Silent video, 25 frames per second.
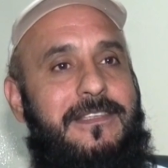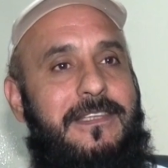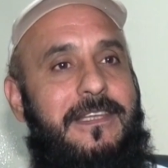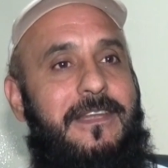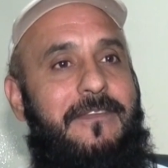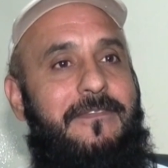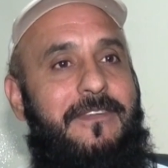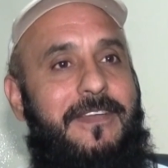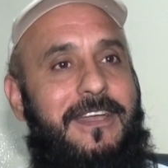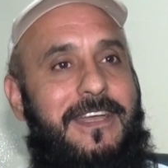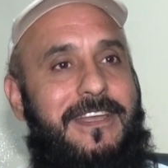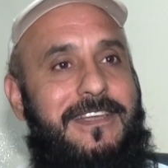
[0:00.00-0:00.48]
in
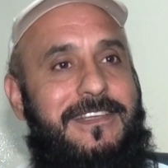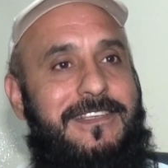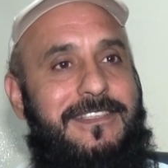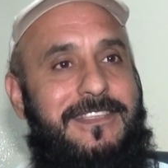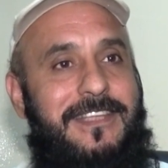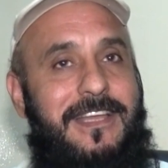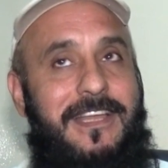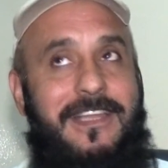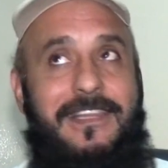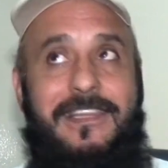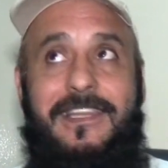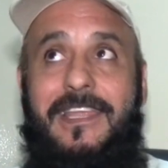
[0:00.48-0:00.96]

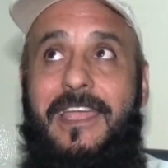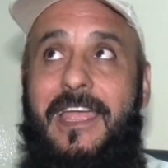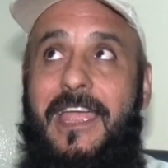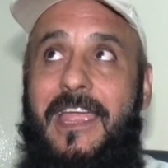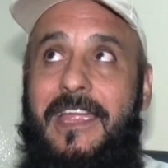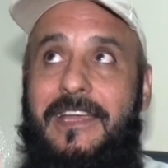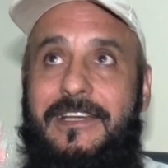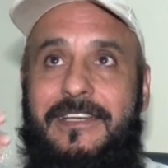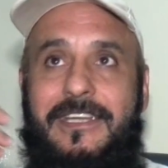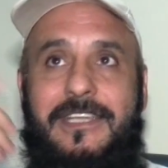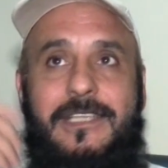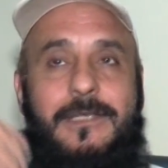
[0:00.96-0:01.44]
Afghanistan, they
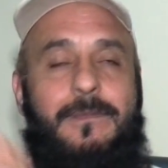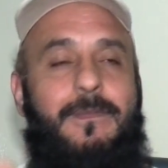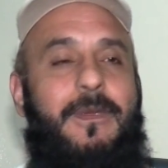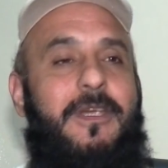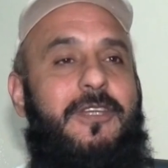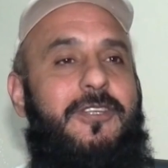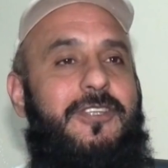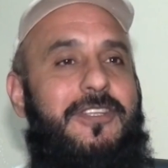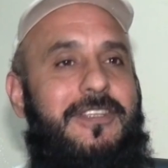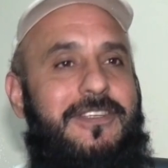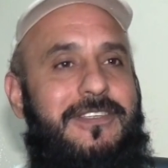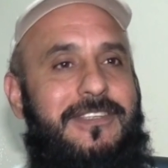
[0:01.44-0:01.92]
hanged his
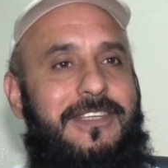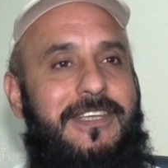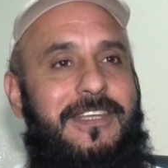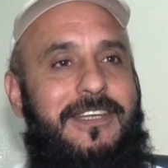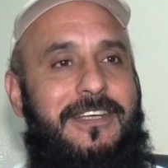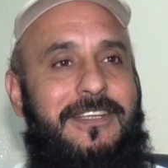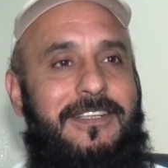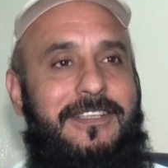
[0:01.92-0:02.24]
pictures there.